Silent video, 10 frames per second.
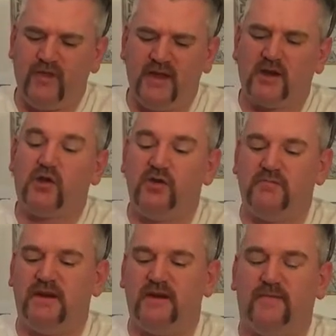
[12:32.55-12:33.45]
It could
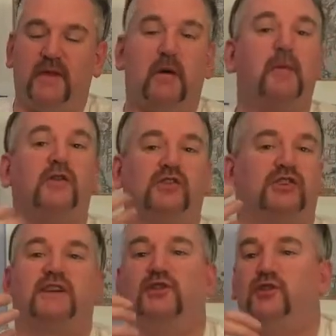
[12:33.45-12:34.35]
be that my mouth's
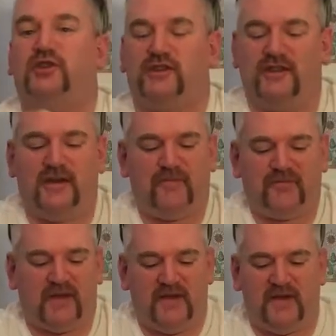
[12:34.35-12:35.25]
just getting used to
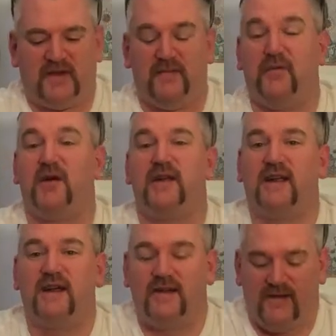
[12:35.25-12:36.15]
the
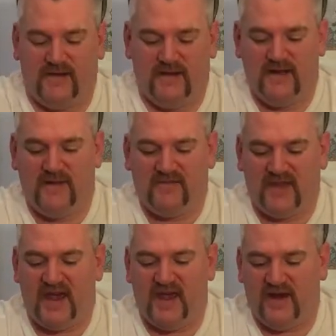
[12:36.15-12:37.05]
burning
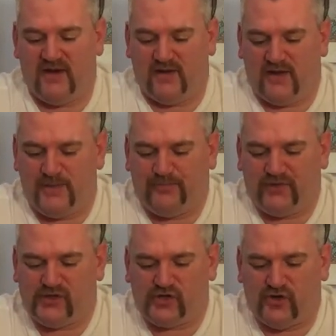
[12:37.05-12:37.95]
earth,
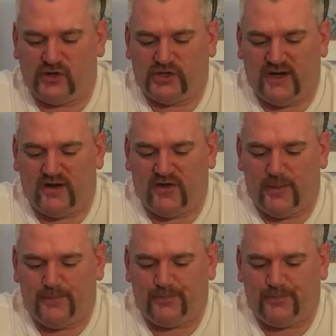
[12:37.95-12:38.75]
scorched earth.